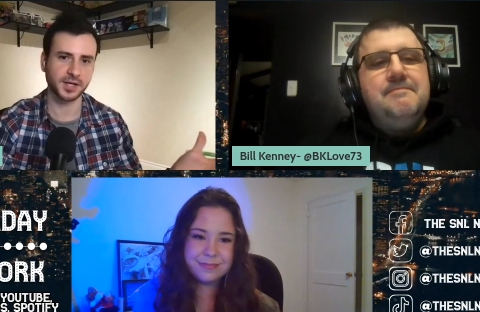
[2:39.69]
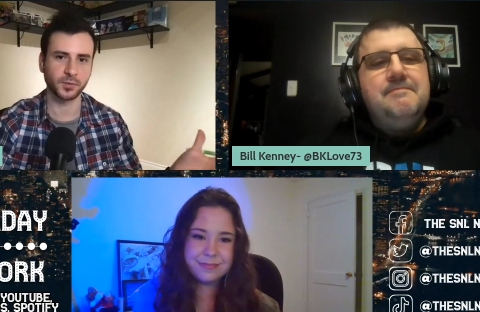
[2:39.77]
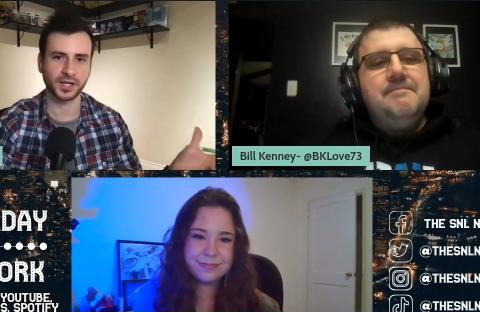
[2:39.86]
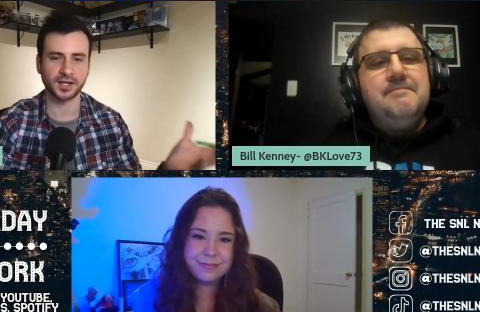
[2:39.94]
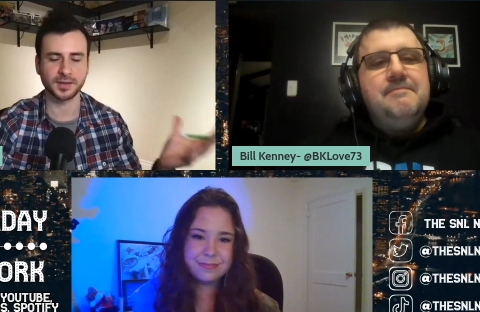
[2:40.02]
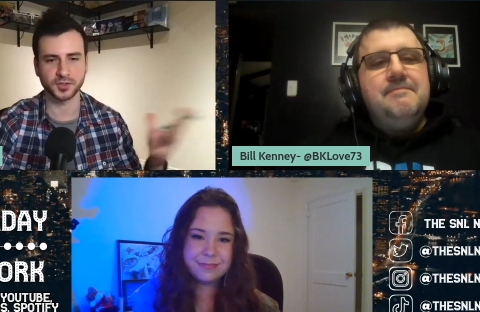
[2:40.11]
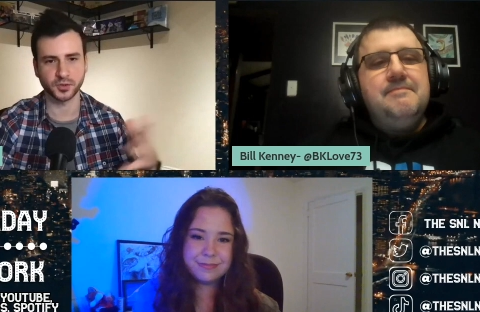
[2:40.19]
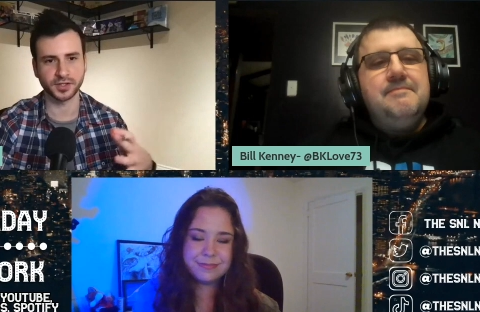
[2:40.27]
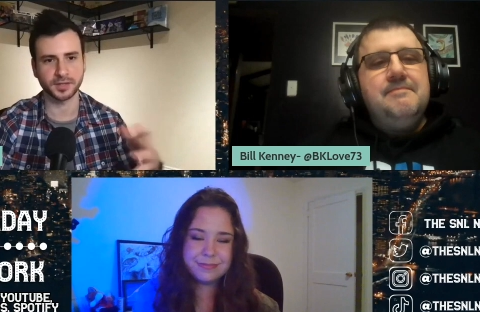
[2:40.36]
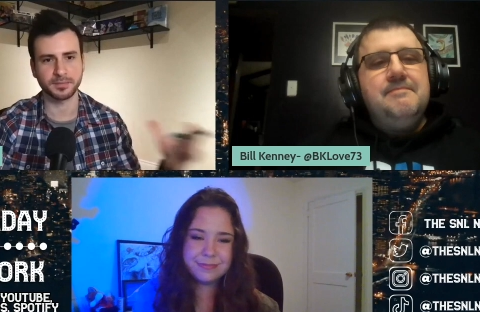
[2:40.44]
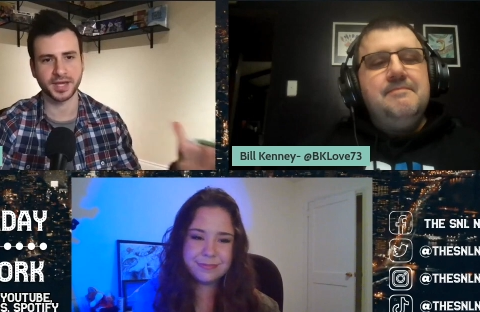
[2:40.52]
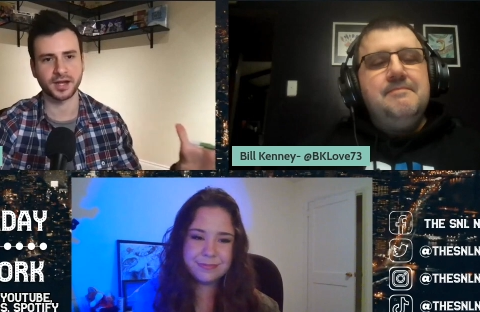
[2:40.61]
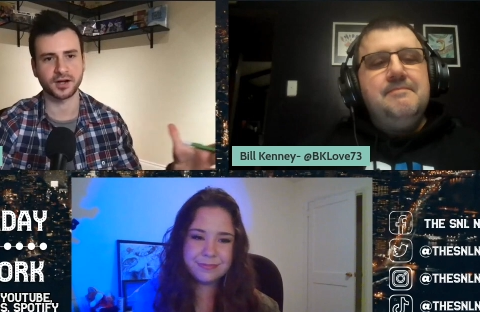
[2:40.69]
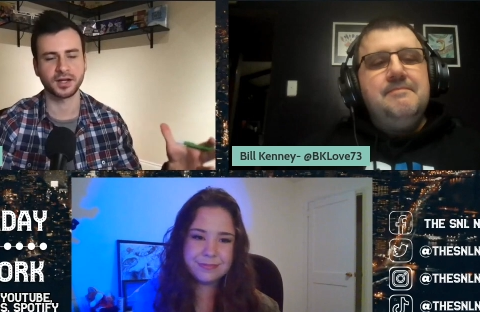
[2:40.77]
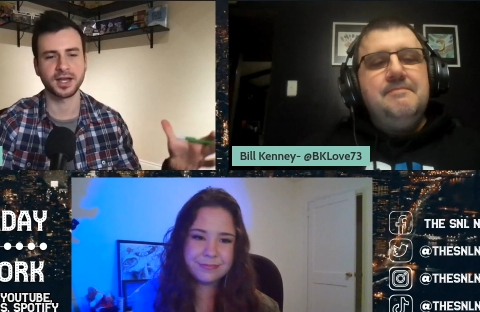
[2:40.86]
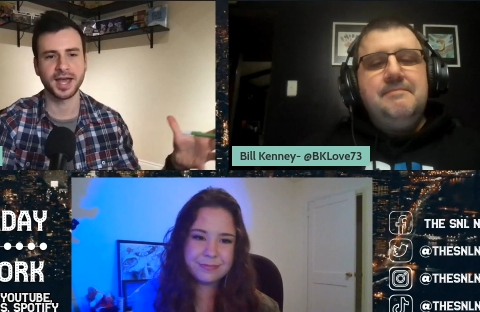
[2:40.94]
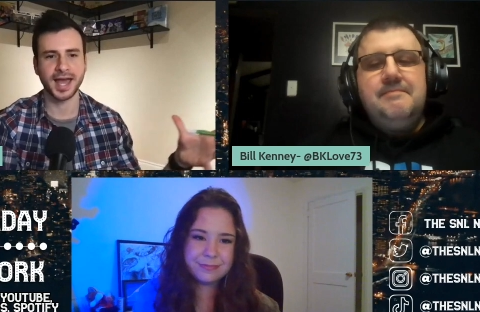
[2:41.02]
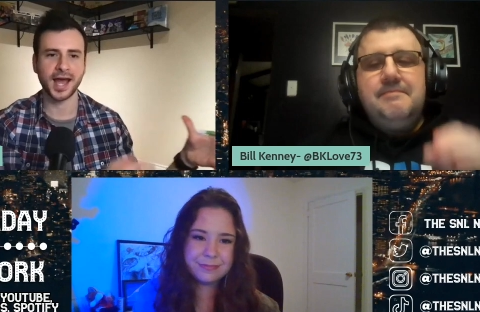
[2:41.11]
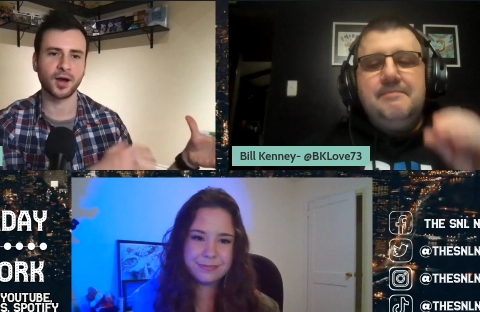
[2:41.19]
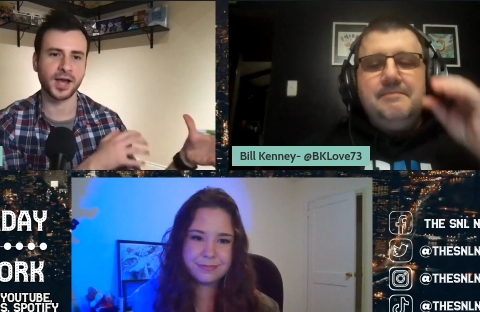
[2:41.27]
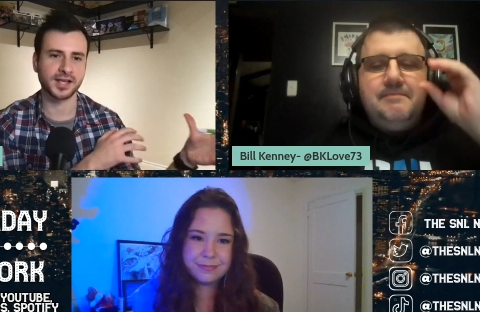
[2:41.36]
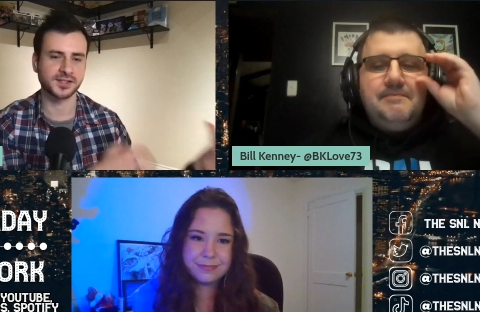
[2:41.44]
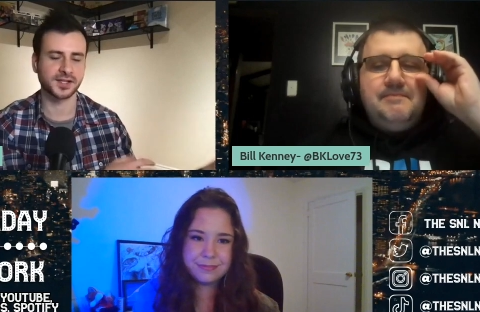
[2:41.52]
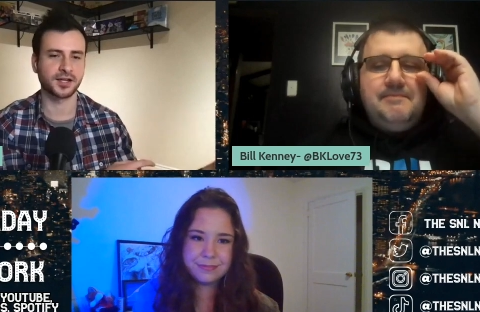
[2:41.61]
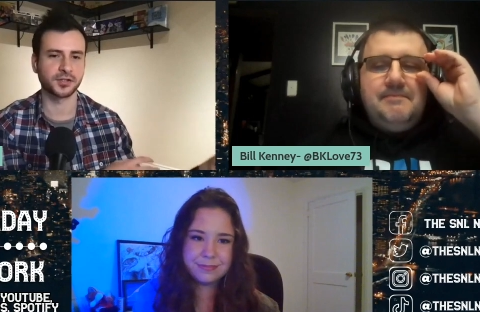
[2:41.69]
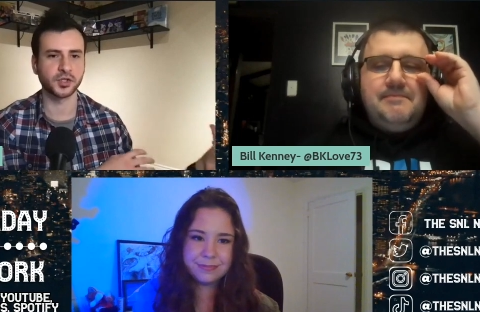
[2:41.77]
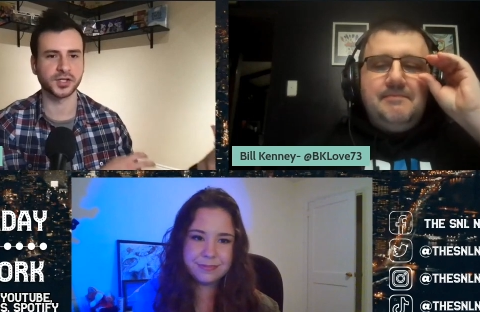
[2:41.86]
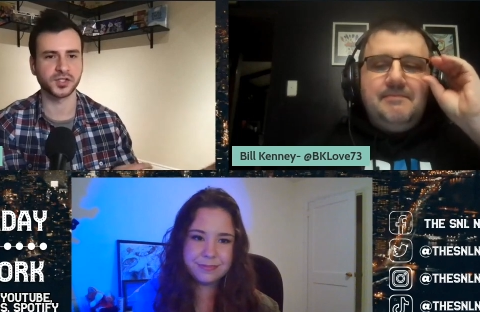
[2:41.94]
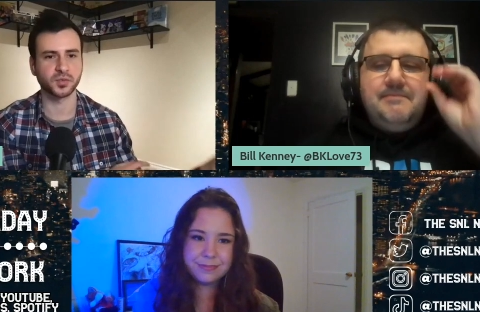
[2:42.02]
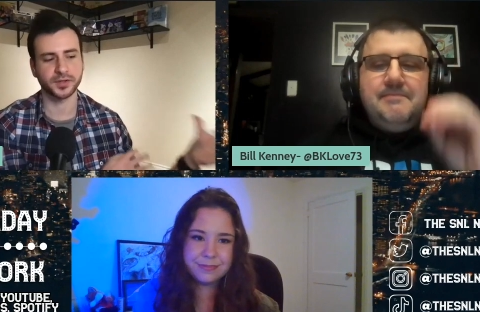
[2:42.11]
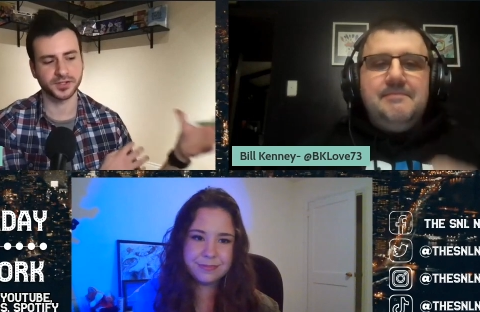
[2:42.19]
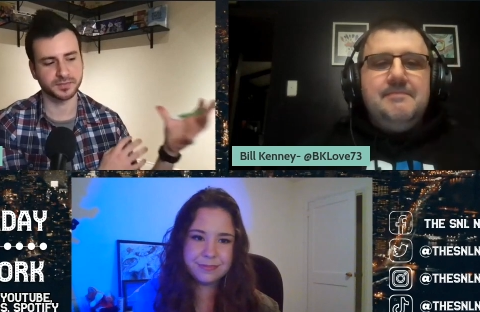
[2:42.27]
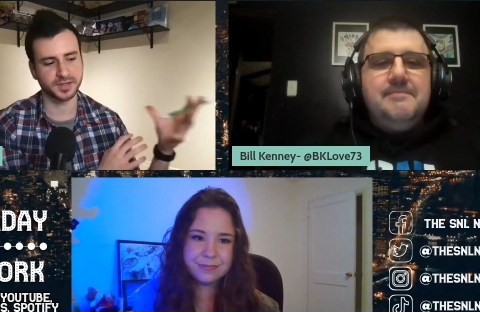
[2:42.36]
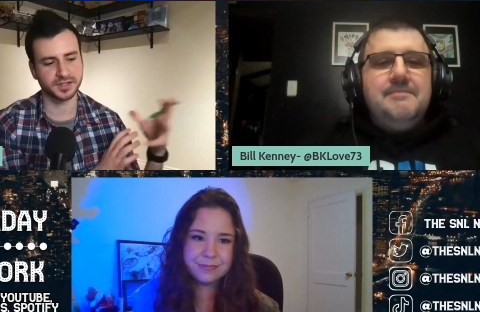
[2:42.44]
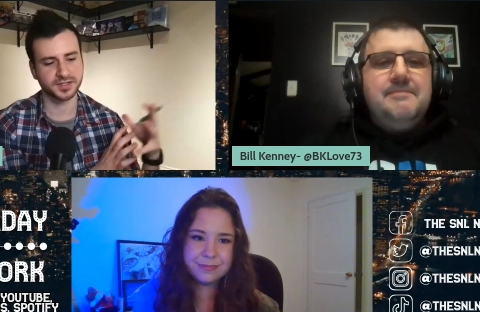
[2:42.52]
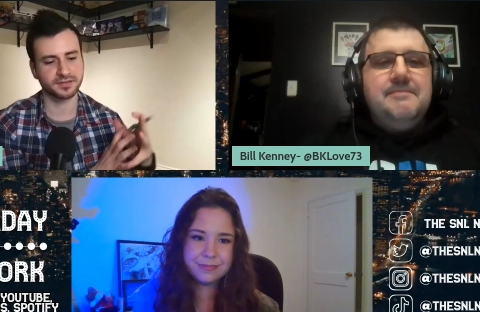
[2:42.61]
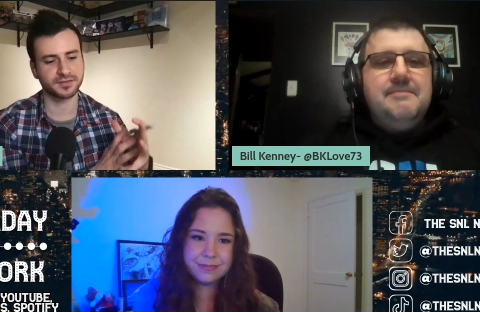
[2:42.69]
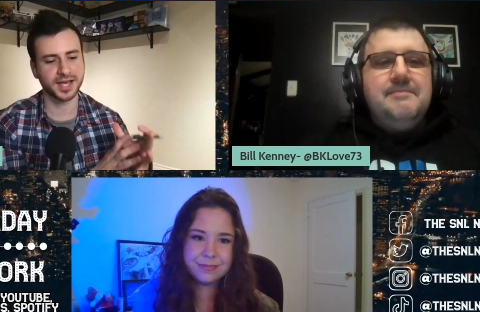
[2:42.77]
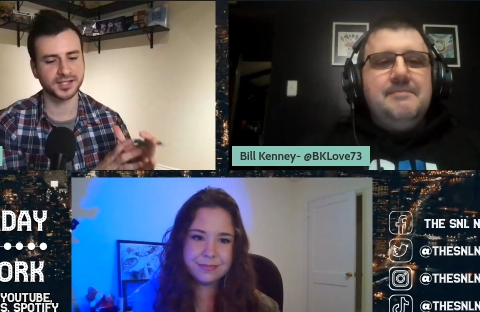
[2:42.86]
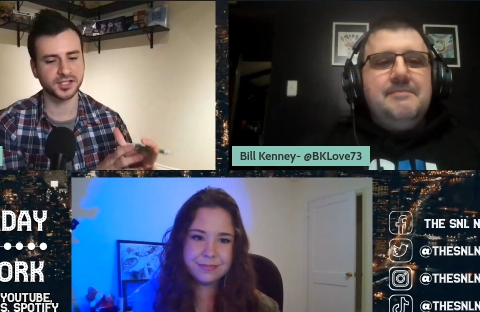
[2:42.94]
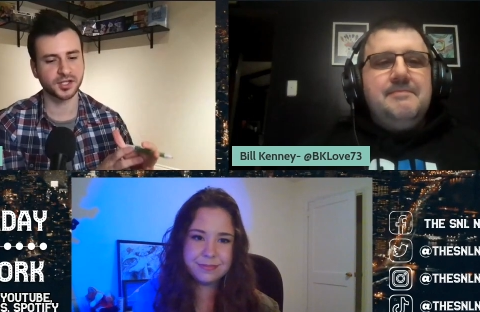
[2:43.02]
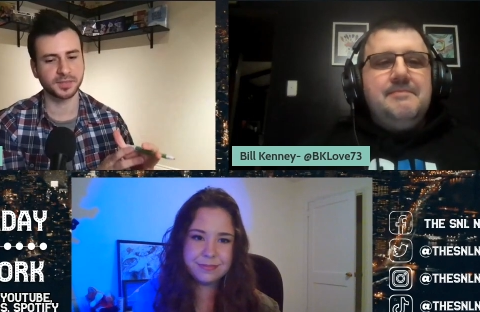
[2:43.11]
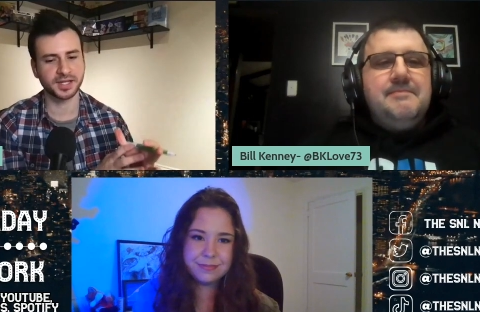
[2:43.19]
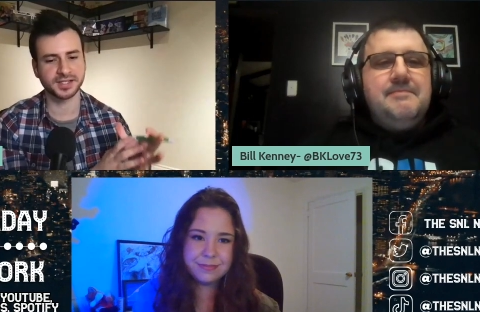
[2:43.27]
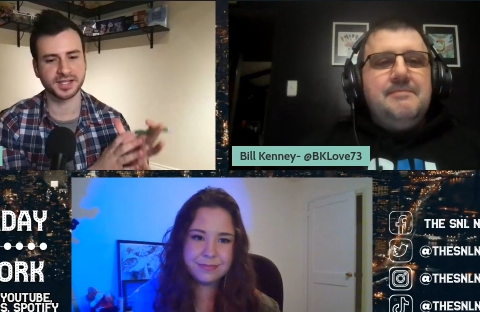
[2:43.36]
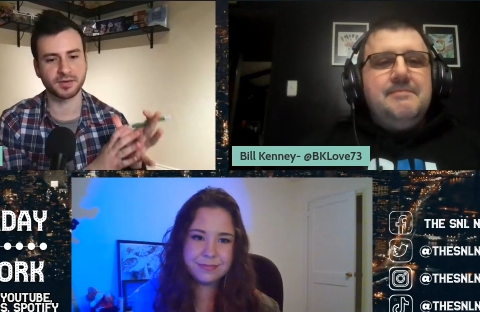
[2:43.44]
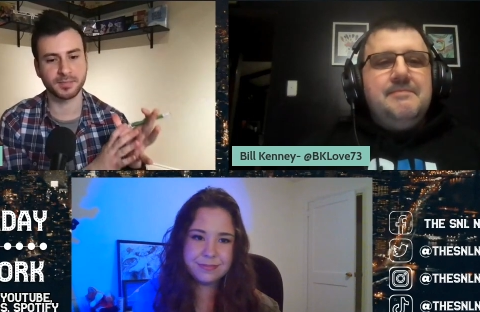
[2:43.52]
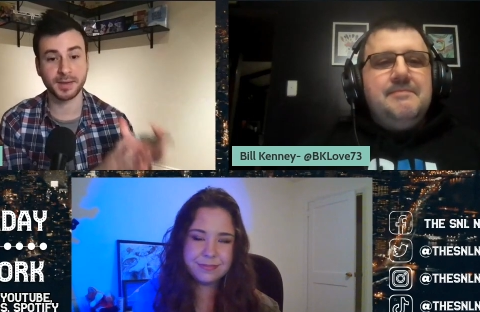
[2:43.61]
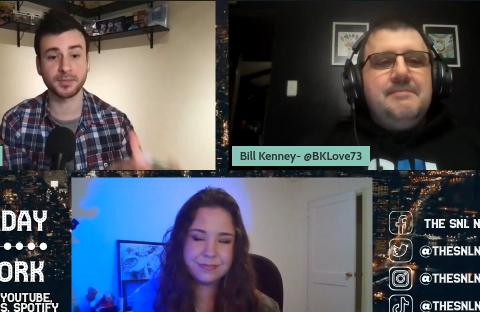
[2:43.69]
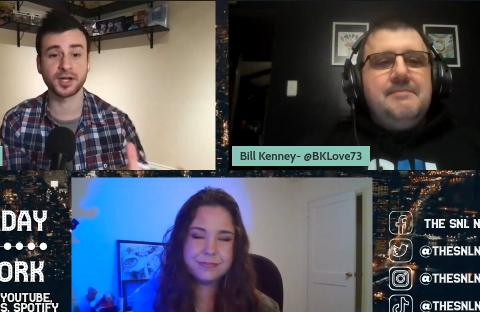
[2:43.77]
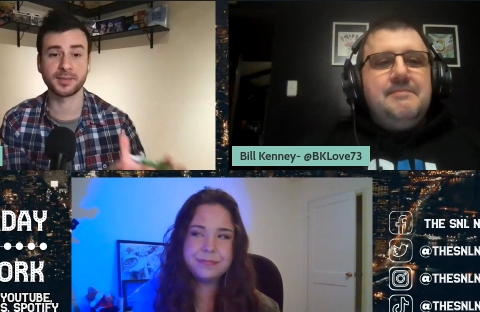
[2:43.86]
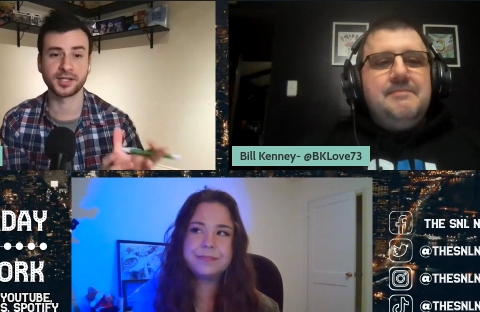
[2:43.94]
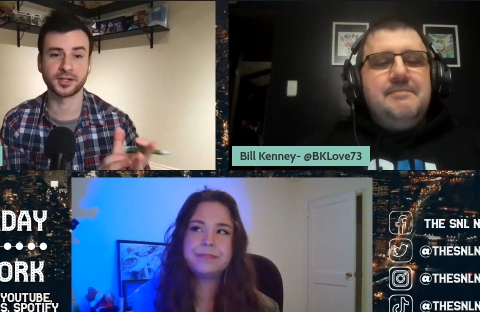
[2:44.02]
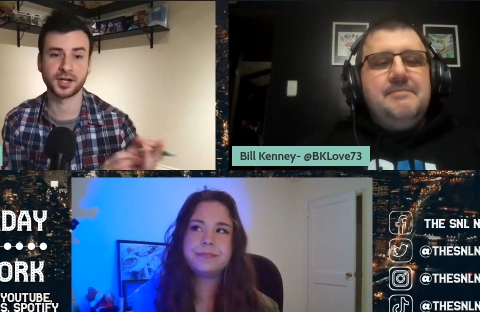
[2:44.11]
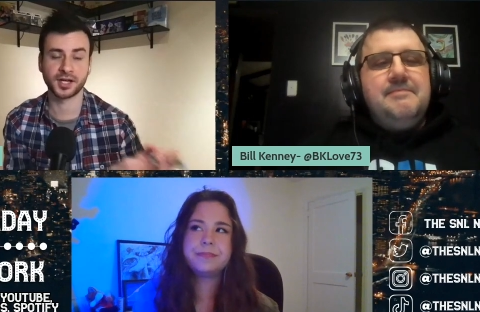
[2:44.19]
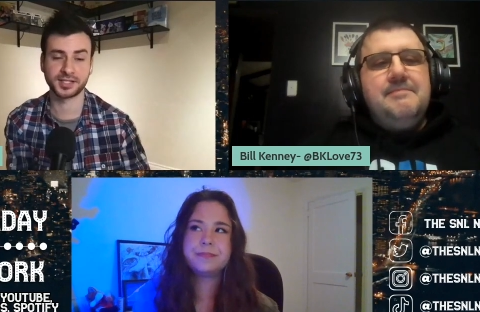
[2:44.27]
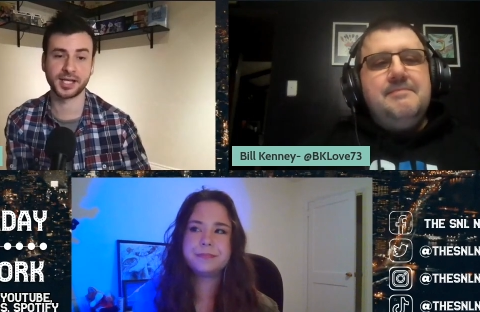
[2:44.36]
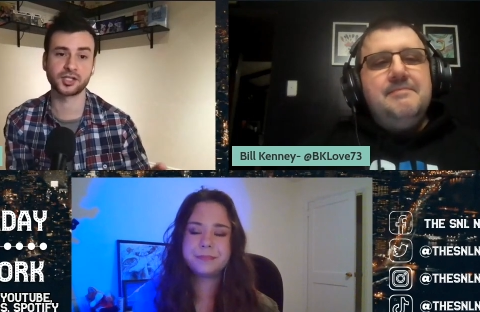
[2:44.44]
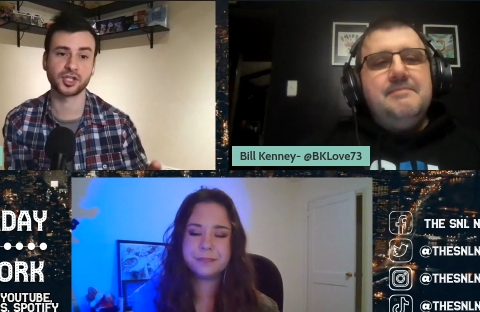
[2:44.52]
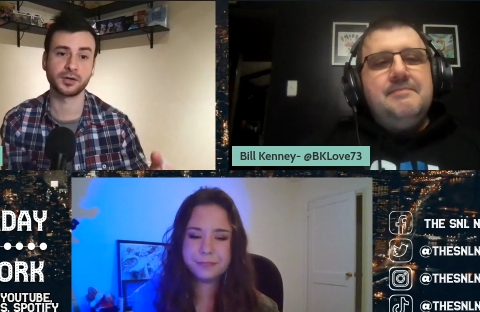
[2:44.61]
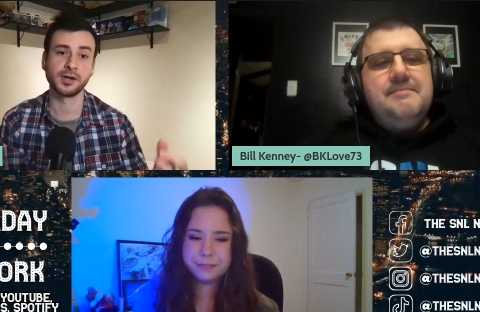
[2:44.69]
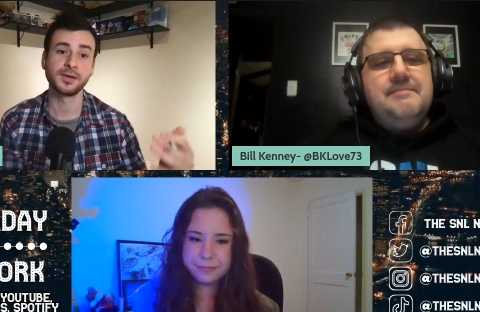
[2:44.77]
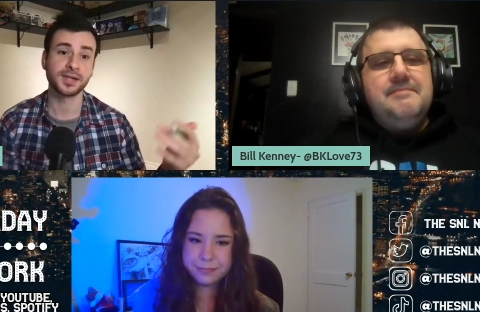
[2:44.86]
Speaker 1: we could sort of compare how SNL addressed the Will Smith stuff last year because I remember coming on the Hot Take Show